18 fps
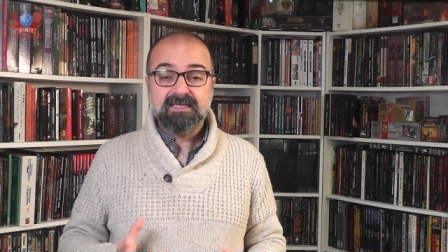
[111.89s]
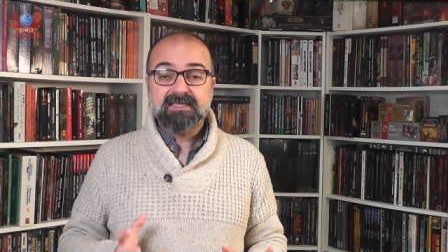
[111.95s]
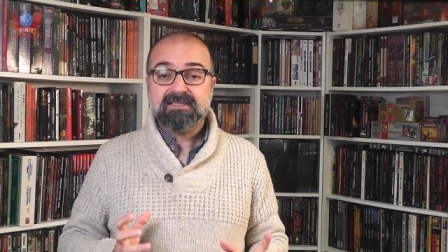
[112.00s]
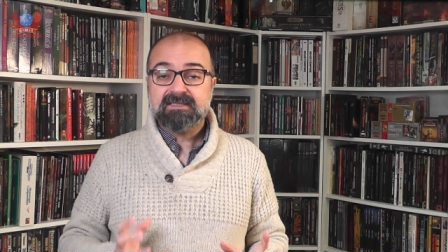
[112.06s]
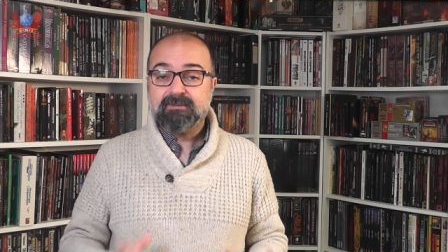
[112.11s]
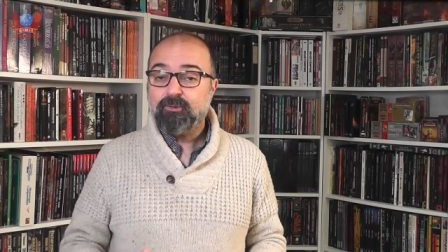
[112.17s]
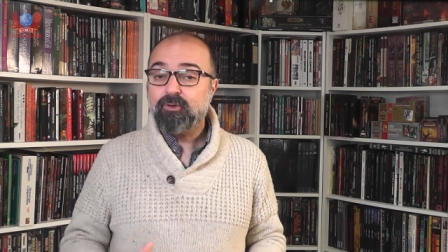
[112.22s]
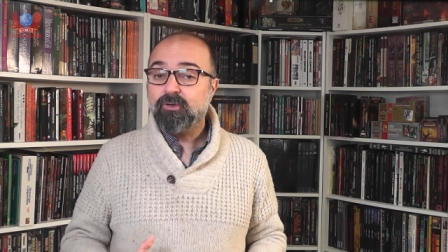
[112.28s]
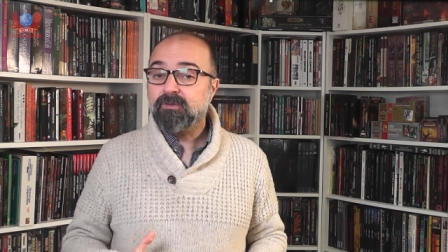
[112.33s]
the
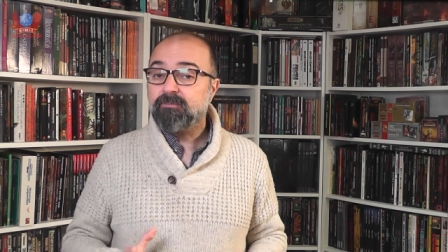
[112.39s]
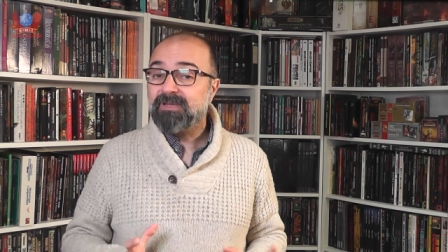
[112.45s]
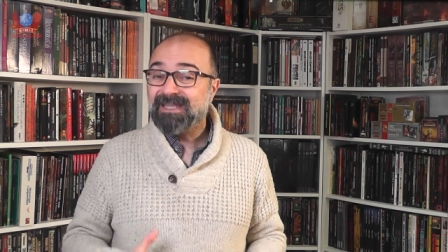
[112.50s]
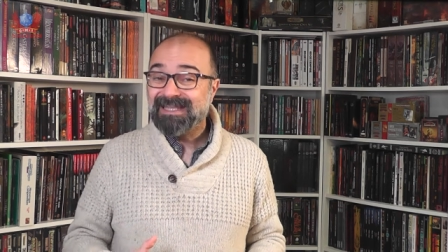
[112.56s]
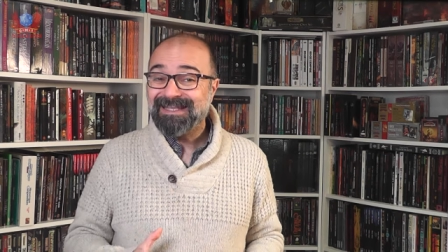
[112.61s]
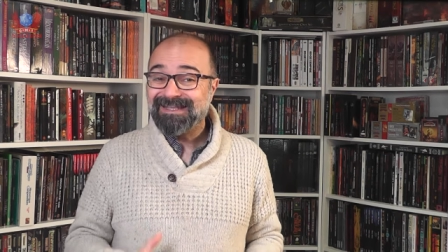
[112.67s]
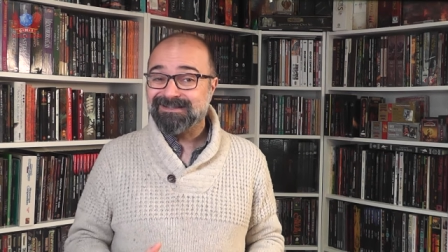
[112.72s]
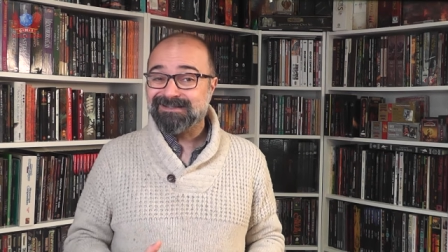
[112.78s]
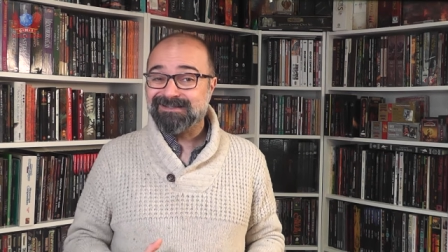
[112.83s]
book
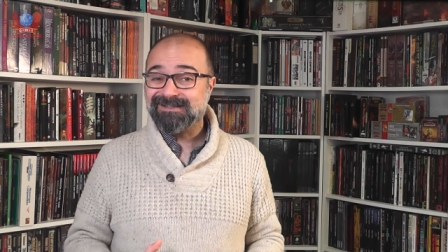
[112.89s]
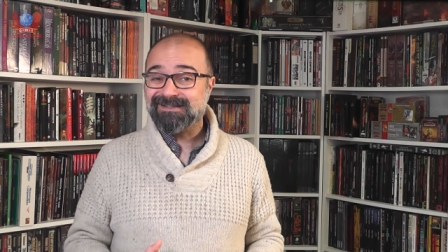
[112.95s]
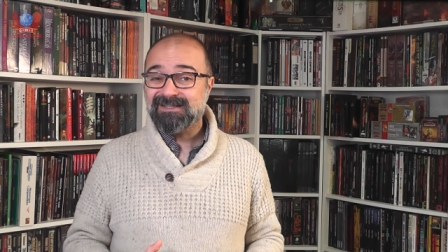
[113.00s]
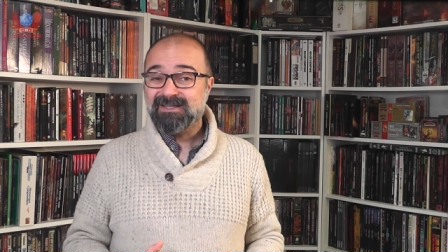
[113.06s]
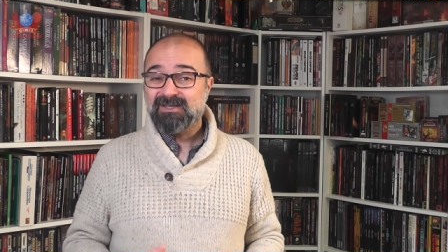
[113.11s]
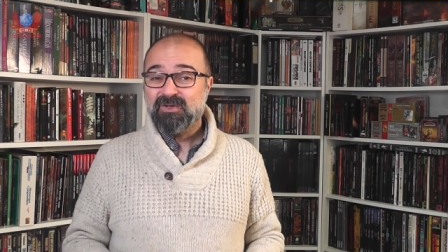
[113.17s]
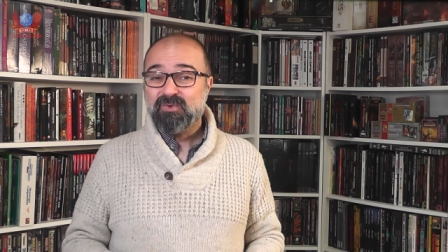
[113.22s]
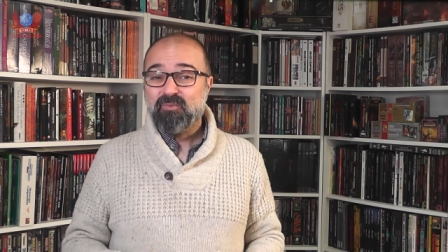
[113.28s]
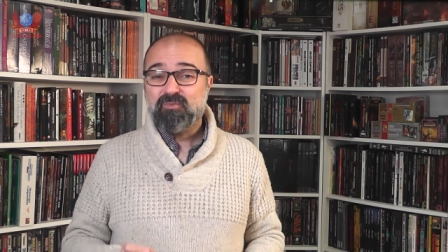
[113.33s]
begins
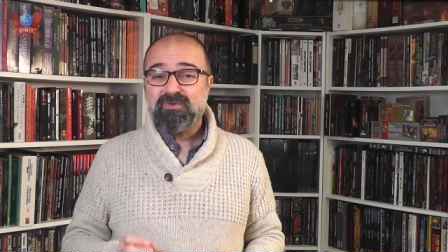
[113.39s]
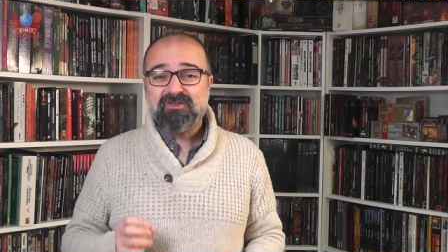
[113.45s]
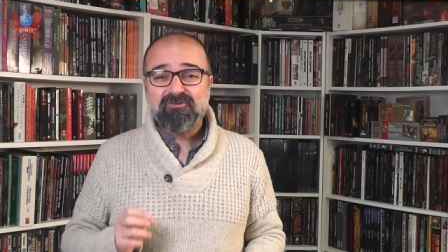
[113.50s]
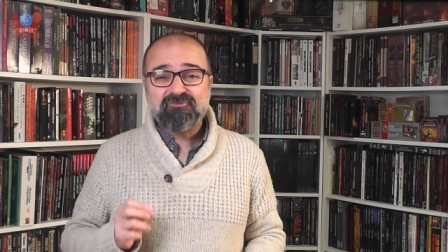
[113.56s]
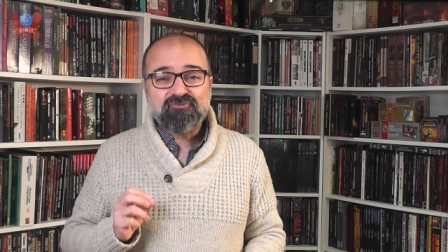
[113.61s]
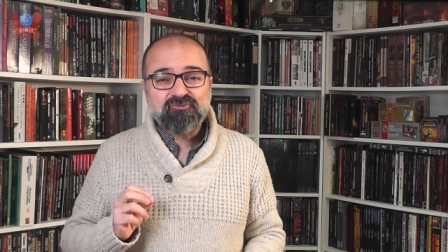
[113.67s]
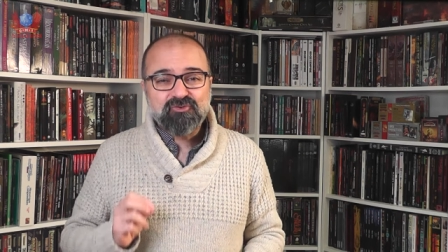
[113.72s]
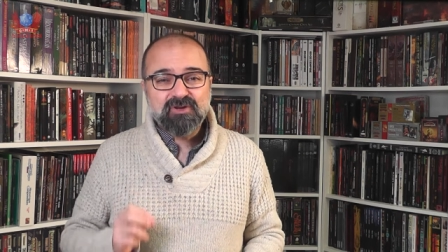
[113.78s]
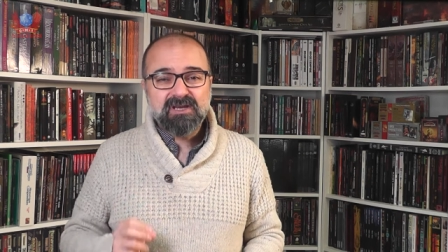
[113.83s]
with a
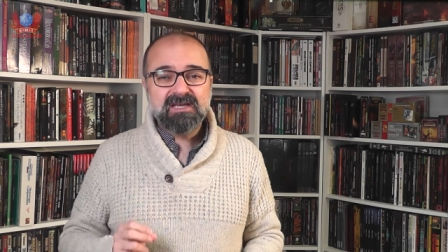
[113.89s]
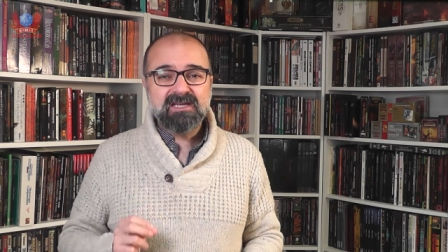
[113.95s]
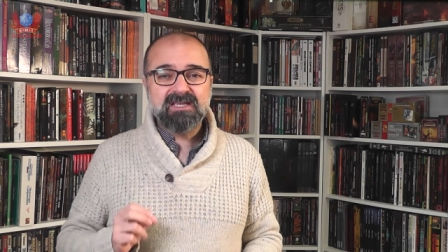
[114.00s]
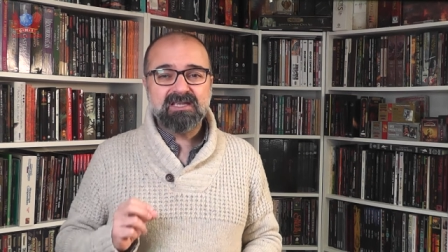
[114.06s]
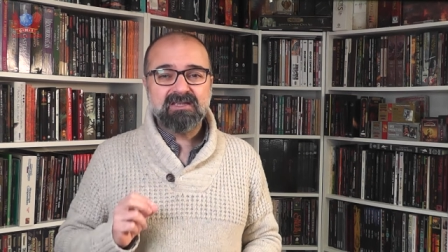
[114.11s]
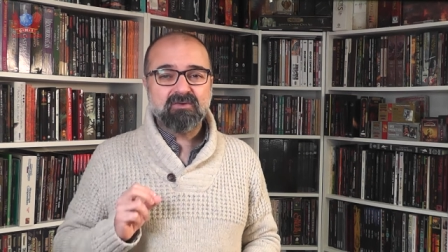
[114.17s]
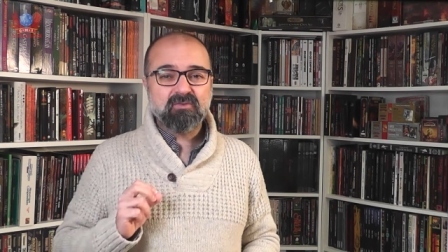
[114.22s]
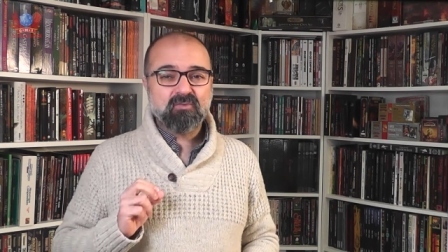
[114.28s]
really